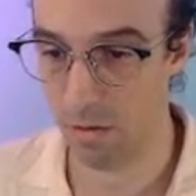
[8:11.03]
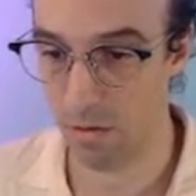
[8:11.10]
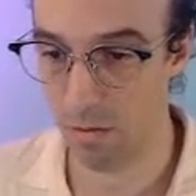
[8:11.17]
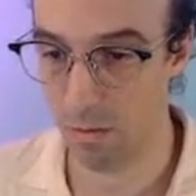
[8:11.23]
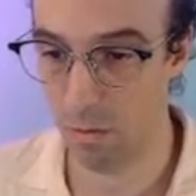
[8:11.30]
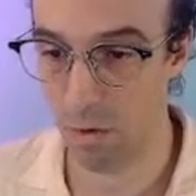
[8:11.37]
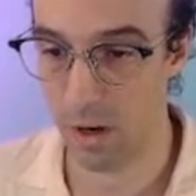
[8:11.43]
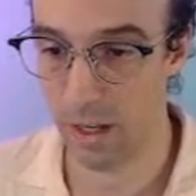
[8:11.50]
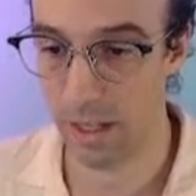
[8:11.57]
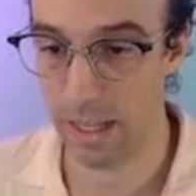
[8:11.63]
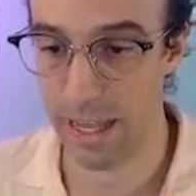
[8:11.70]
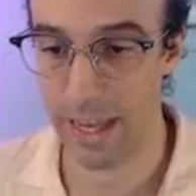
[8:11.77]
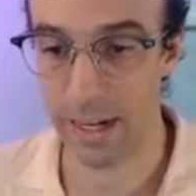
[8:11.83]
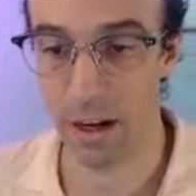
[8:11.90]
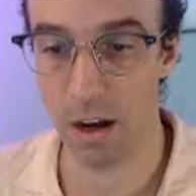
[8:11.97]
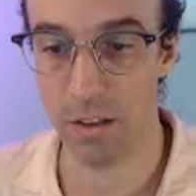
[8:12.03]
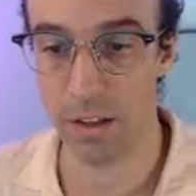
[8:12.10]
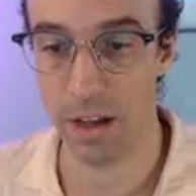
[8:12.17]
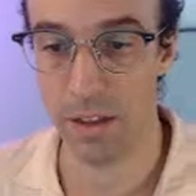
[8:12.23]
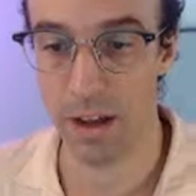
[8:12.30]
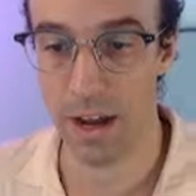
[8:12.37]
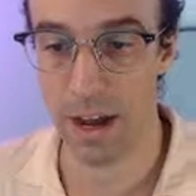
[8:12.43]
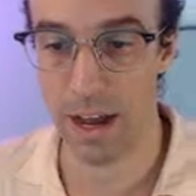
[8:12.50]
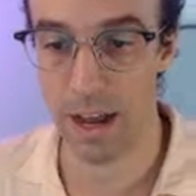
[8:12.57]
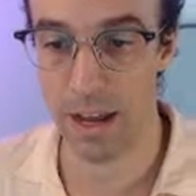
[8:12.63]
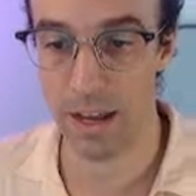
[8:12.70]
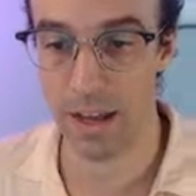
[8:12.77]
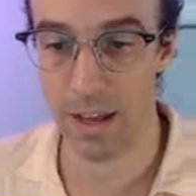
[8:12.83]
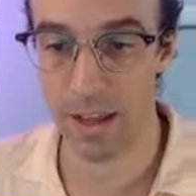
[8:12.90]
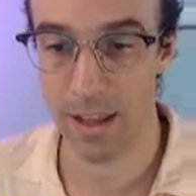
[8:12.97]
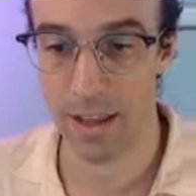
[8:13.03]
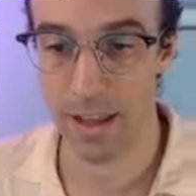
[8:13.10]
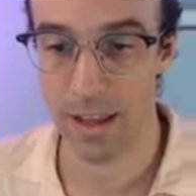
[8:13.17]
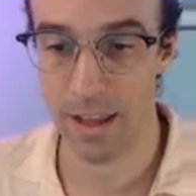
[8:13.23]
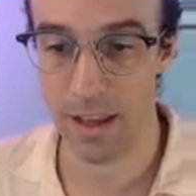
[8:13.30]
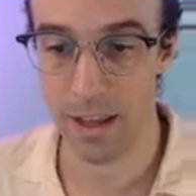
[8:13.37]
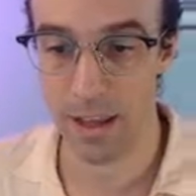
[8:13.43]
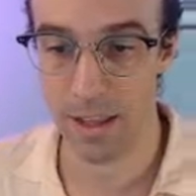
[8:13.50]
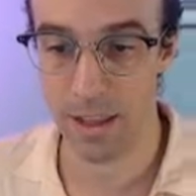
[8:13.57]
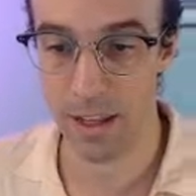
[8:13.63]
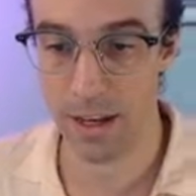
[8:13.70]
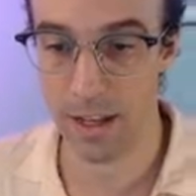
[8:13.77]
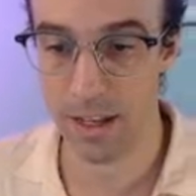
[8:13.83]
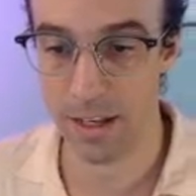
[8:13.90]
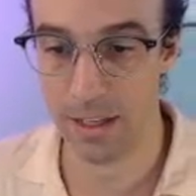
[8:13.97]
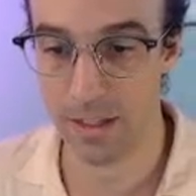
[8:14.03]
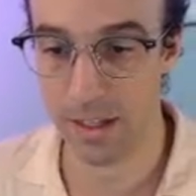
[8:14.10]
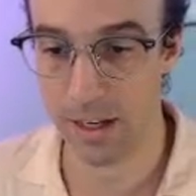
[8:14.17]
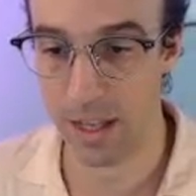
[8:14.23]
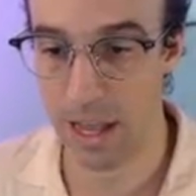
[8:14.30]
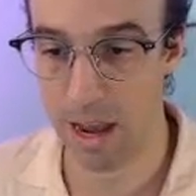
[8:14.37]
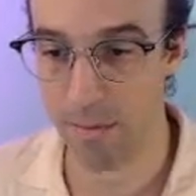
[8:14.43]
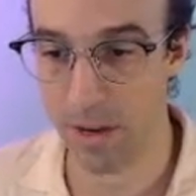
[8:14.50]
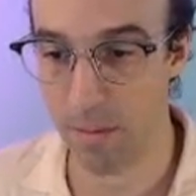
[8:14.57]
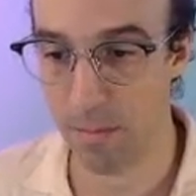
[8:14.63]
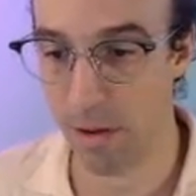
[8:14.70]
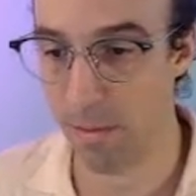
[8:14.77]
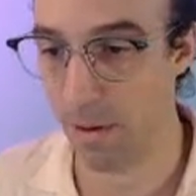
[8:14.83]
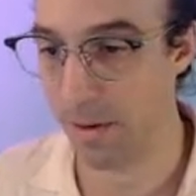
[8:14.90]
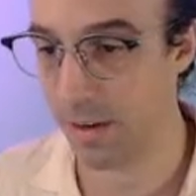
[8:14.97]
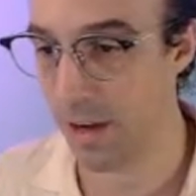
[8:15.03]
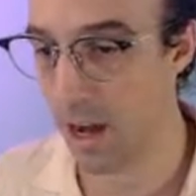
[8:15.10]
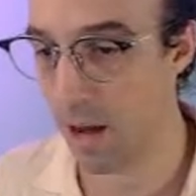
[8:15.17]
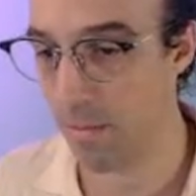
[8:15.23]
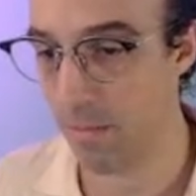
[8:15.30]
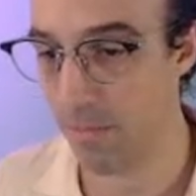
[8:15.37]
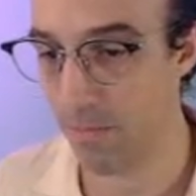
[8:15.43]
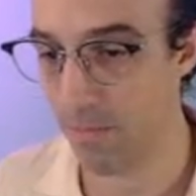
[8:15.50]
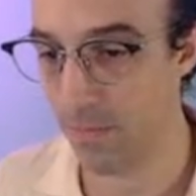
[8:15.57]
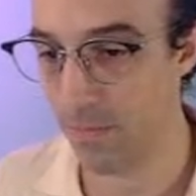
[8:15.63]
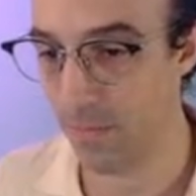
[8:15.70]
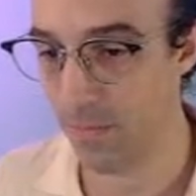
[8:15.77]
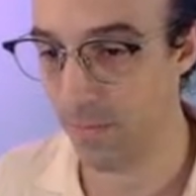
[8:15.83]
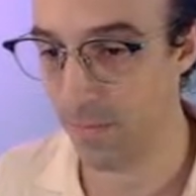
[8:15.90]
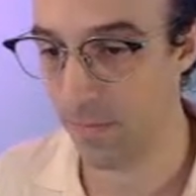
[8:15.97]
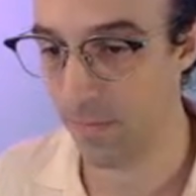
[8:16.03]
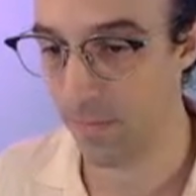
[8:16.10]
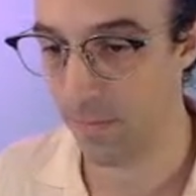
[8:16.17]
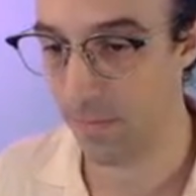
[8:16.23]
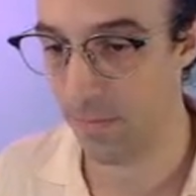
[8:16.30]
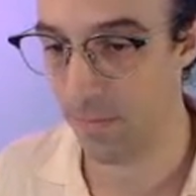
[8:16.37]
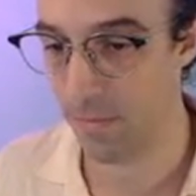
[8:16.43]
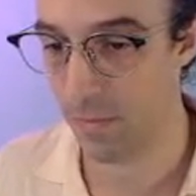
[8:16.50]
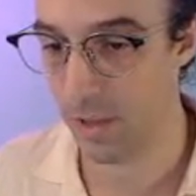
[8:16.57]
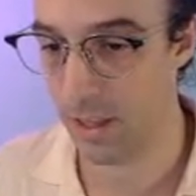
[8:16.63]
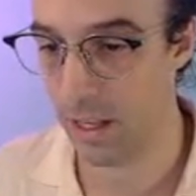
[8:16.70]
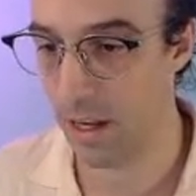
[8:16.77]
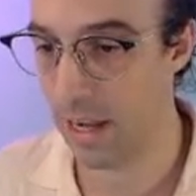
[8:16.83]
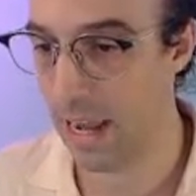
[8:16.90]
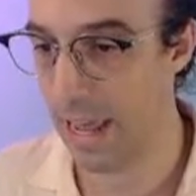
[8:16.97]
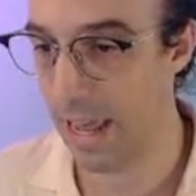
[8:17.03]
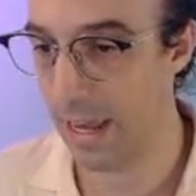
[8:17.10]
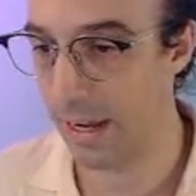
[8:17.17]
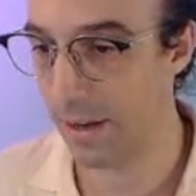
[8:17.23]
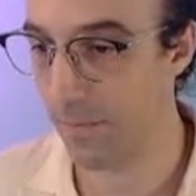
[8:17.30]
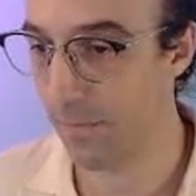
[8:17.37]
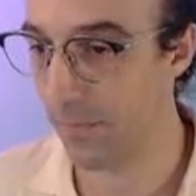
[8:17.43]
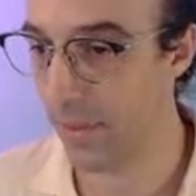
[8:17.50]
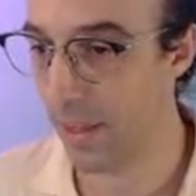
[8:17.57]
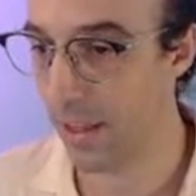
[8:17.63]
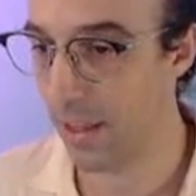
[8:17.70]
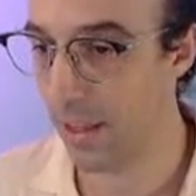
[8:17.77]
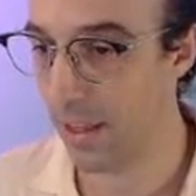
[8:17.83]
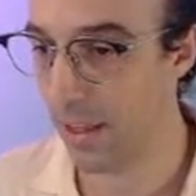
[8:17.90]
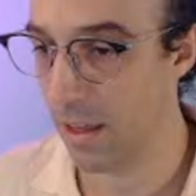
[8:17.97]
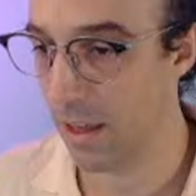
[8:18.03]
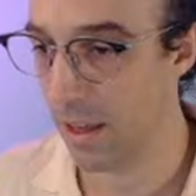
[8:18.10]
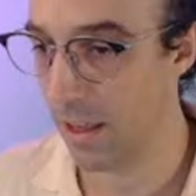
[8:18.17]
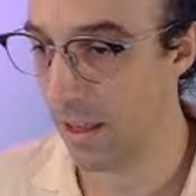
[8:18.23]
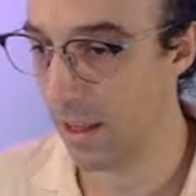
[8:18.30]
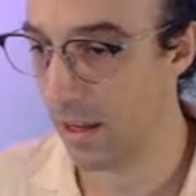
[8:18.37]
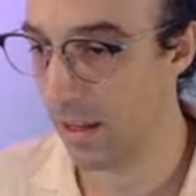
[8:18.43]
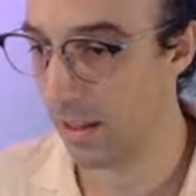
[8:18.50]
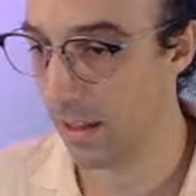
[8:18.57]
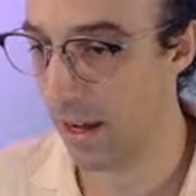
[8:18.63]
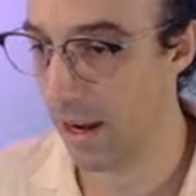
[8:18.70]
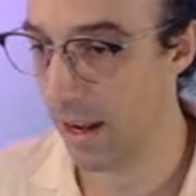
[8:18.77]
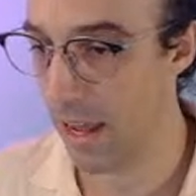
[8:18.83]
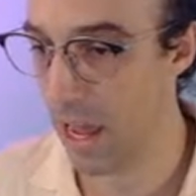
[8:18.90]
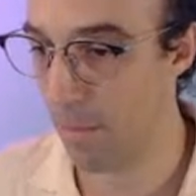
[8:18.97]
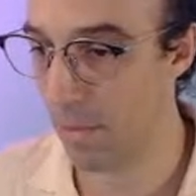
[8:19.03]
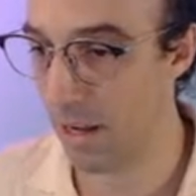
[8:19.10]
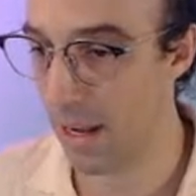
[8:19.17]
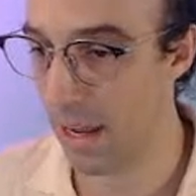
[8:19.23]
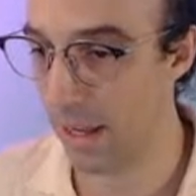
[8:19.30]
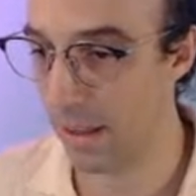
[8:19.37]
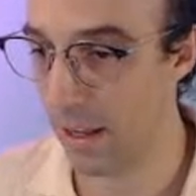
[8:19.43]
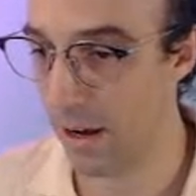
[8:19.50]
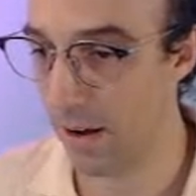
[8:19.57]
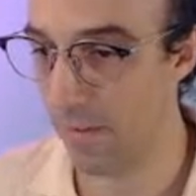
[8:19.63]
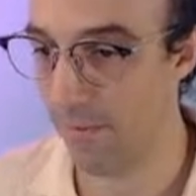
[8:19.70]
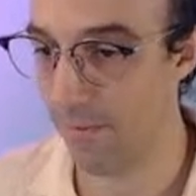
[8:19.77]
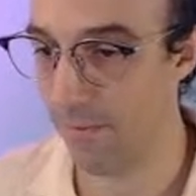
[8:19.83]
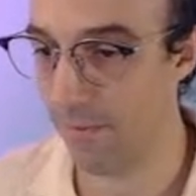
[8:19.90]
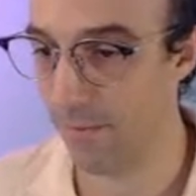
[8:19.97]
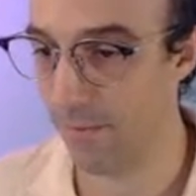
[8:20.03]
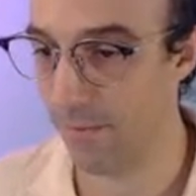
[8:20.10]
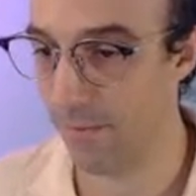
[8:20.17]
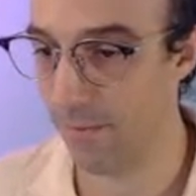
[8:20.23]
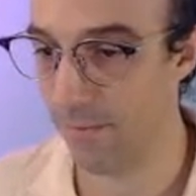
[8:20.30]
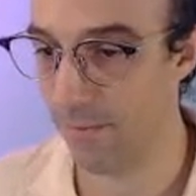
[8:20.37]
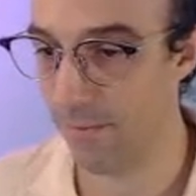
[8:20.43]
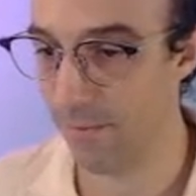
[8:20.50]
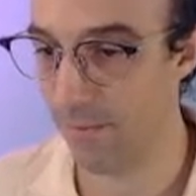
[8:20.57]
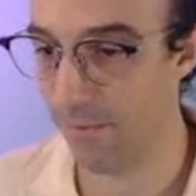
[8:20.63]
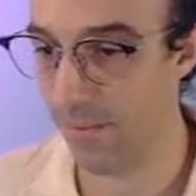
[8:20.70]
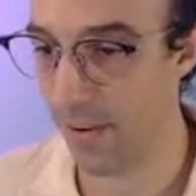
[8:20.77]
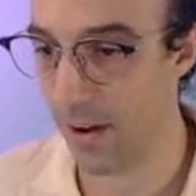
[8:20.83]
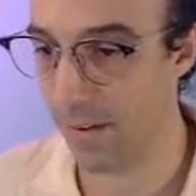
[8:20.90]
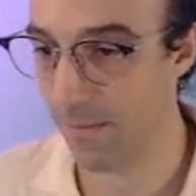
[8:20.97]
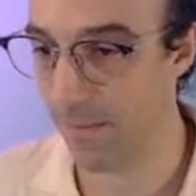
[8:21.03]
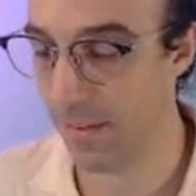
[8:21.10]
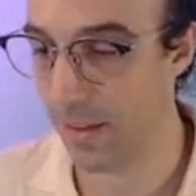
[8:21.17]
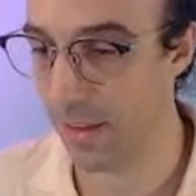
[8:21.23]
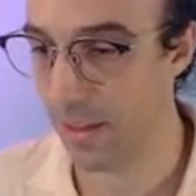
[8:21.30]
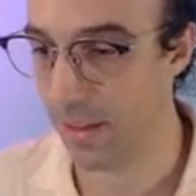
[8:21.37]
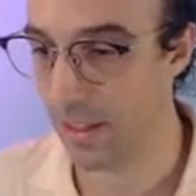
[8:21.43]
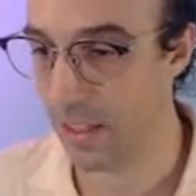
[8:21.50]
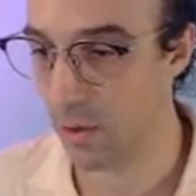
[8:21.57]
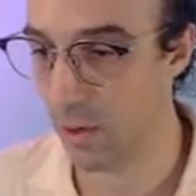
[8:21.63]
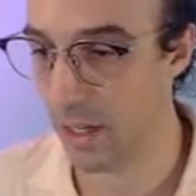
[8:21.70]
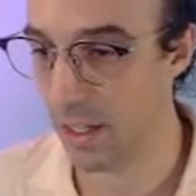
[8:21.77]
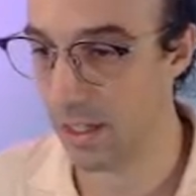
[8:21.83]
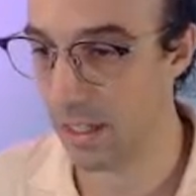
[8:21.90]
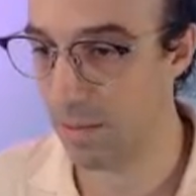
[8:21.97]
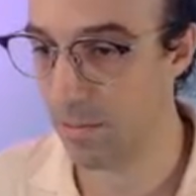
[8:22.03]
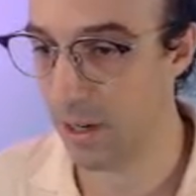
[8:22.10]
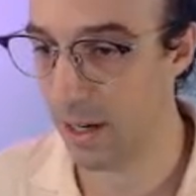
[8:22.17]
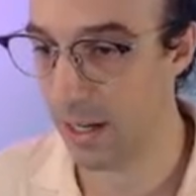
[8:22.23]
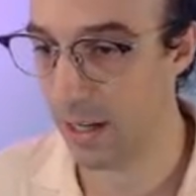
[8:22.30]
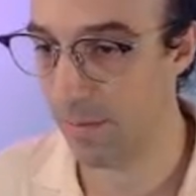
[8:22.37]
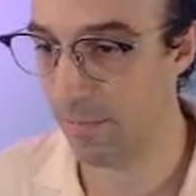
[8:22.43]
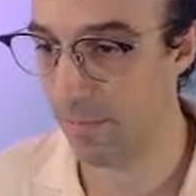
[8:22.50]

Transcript: One leg on the other eye, and then he's climbed up on top with the leg, and then he's got a happy leg there, right, squishing his buddy,